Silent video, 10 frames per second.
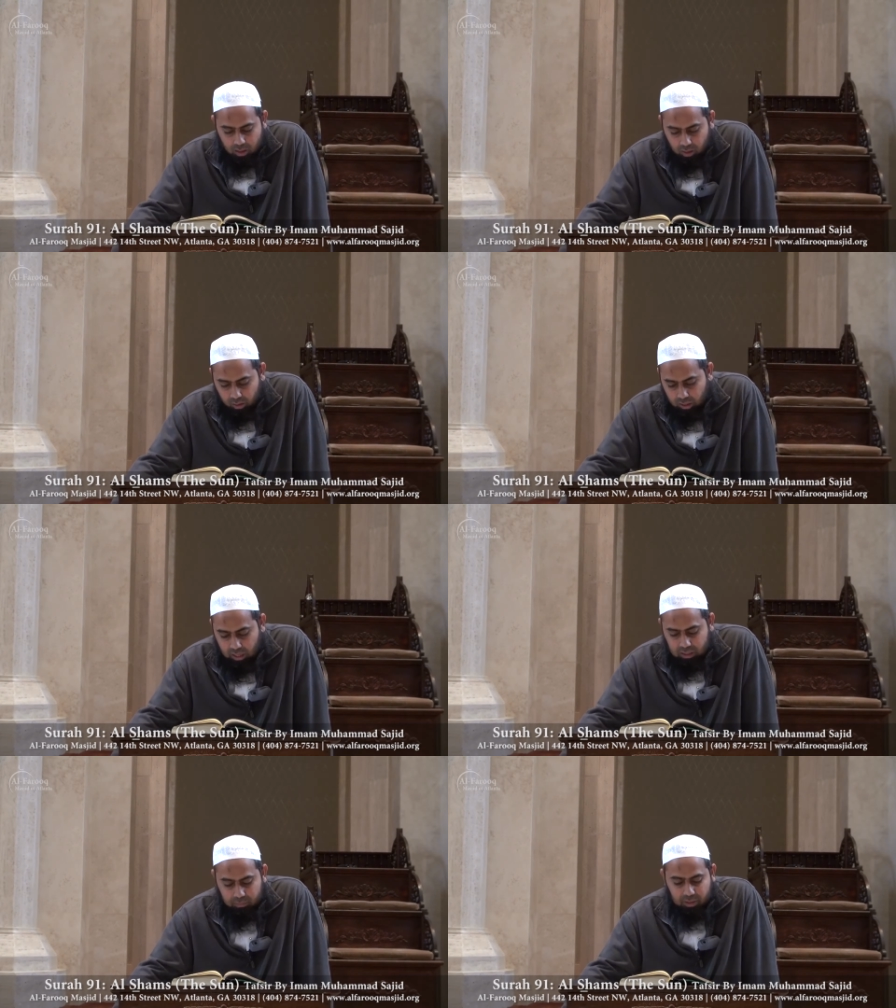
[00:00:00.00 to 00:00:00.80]
Or
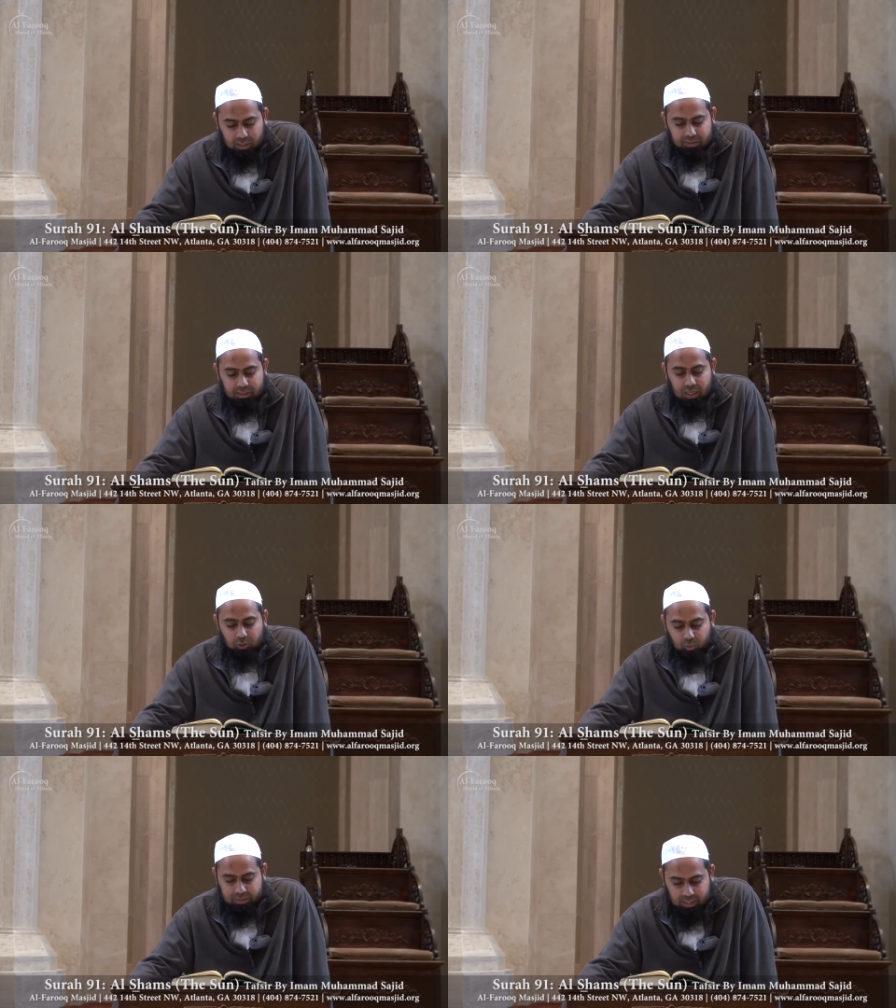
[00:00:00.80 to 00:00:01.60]
Adam alayhi
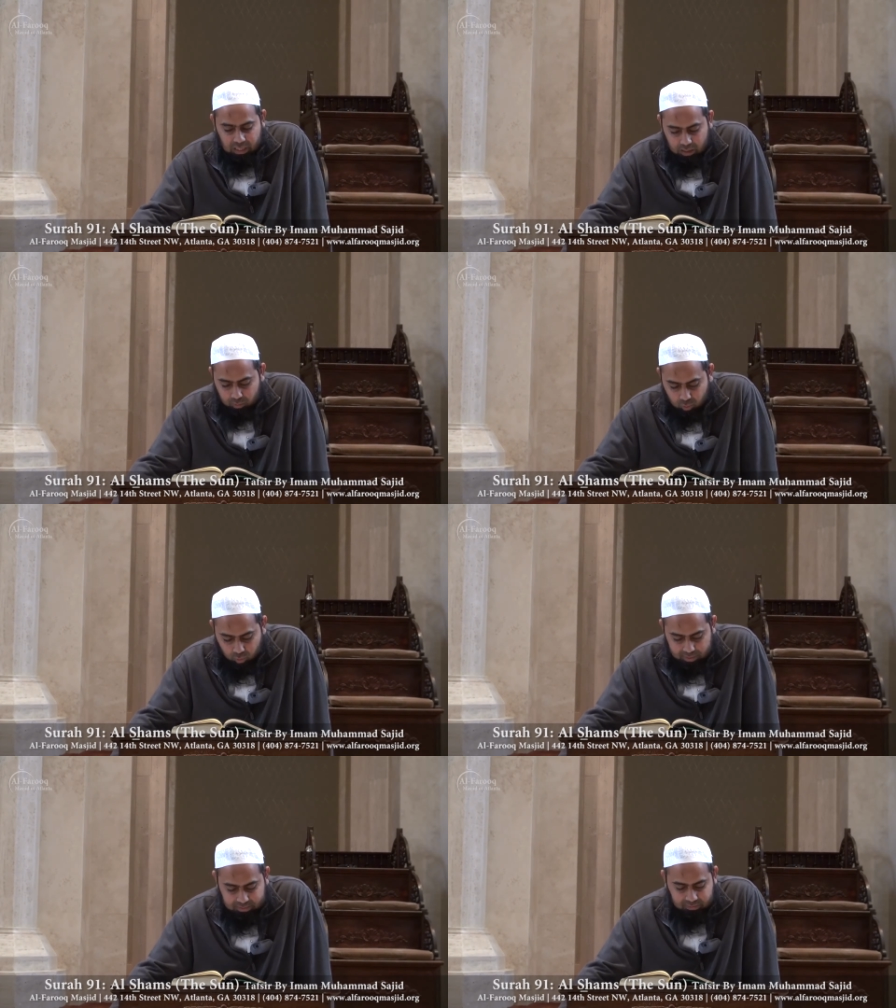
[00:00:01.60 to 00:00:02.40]
salatu wasalam,
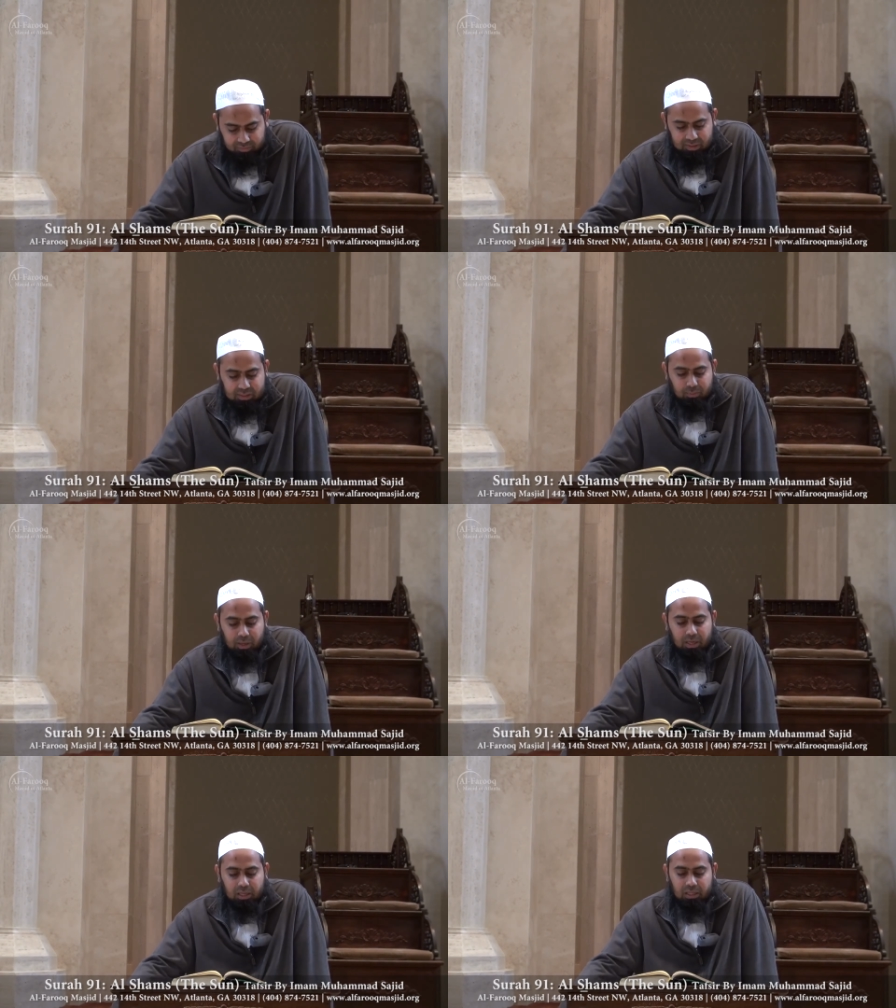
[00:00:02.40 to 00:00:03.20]
who was the first
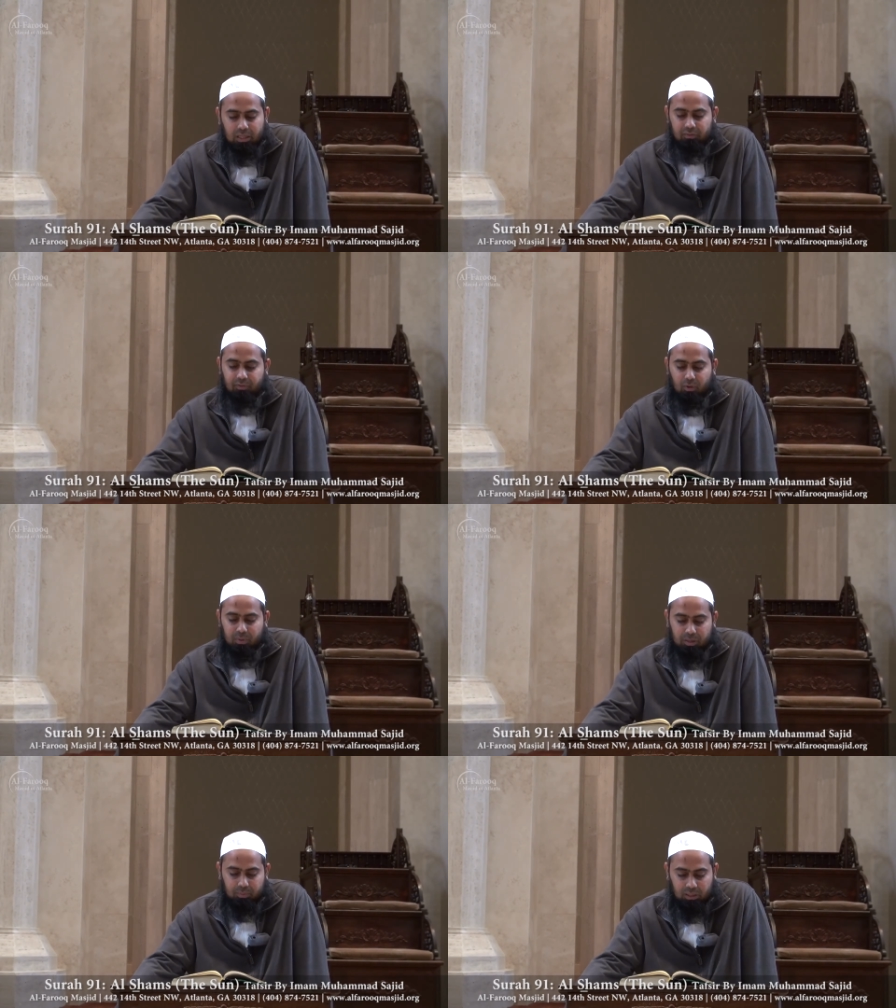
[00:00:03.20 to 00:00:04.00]
man, and then from
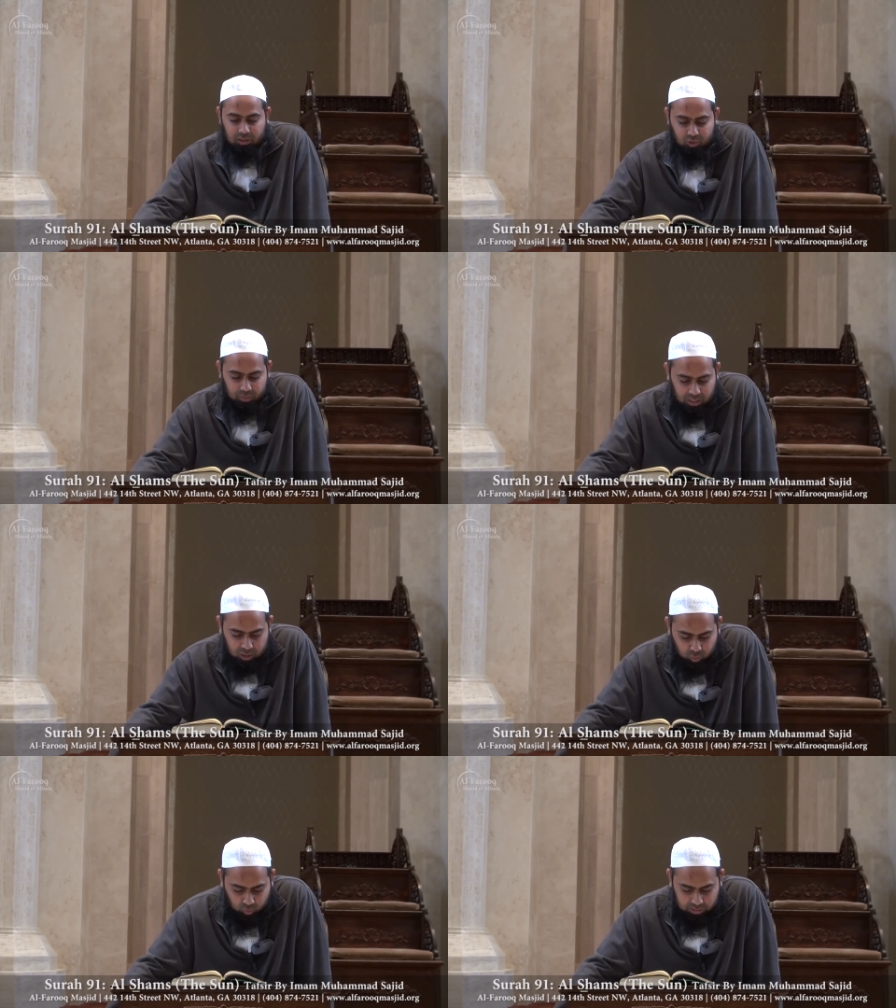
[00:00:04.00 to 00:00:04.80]
him Allah
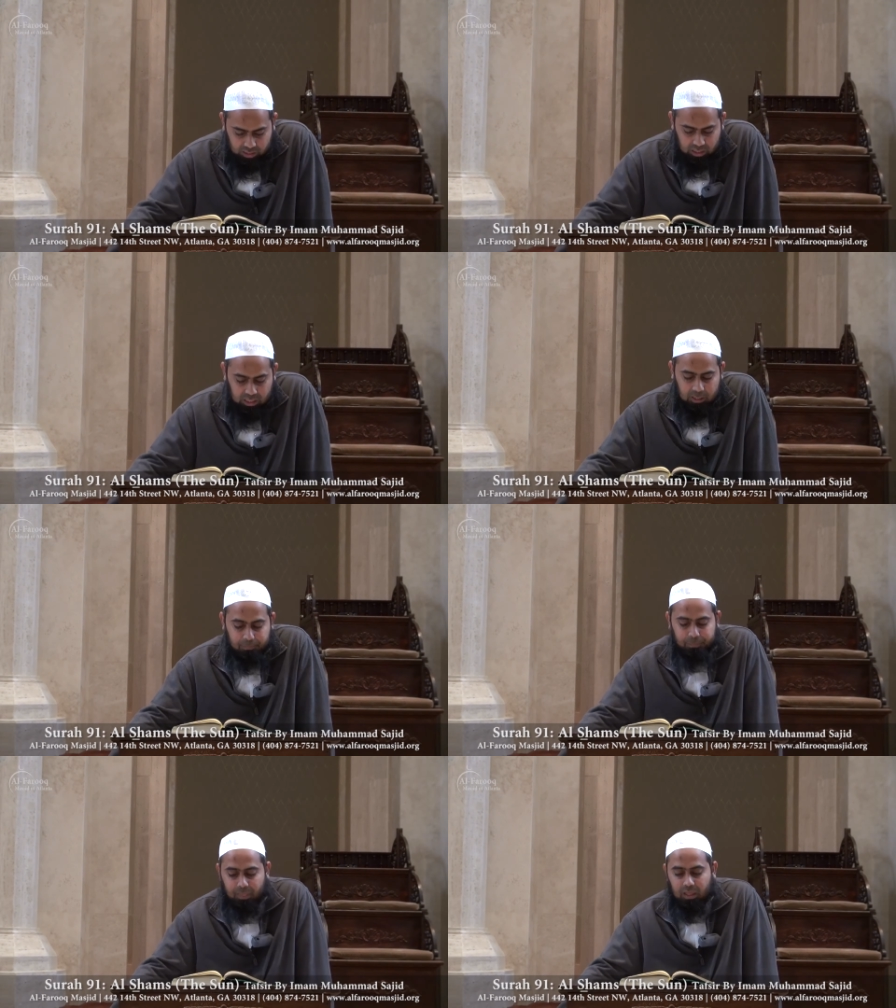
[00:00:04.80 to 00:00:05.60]
subhanahu wa ta'ala
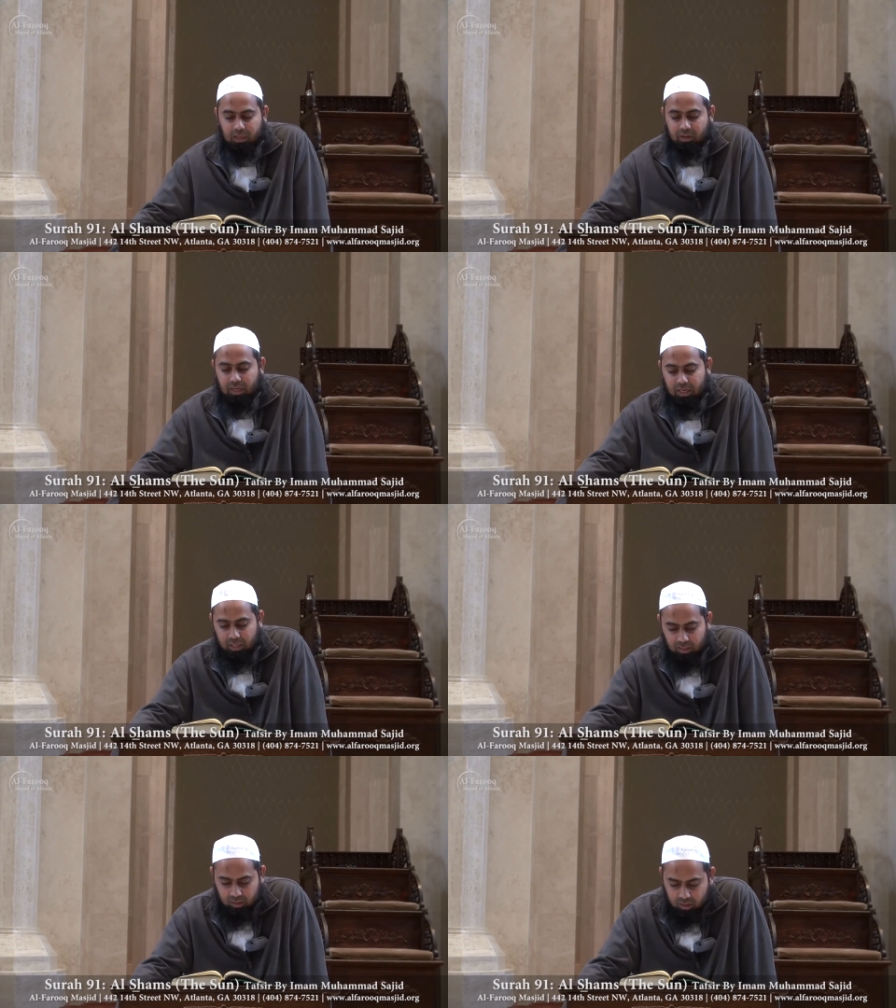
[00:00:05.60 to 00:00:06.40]

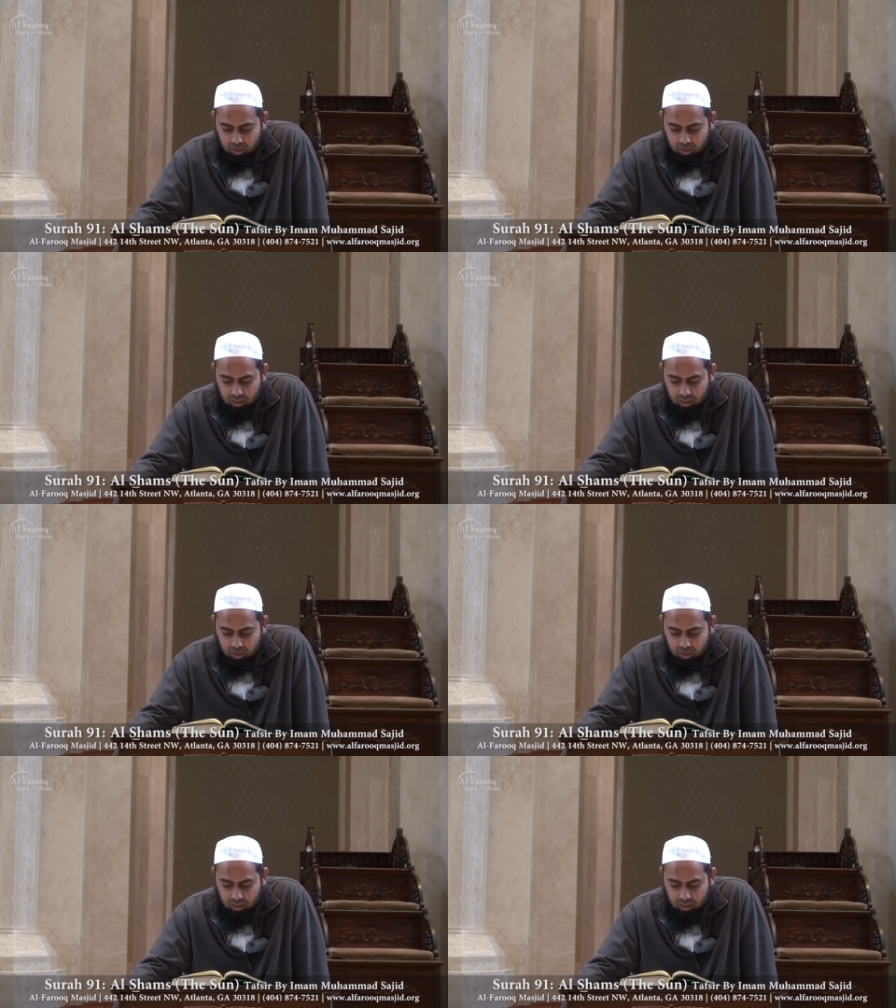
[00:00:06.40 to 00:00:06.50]
created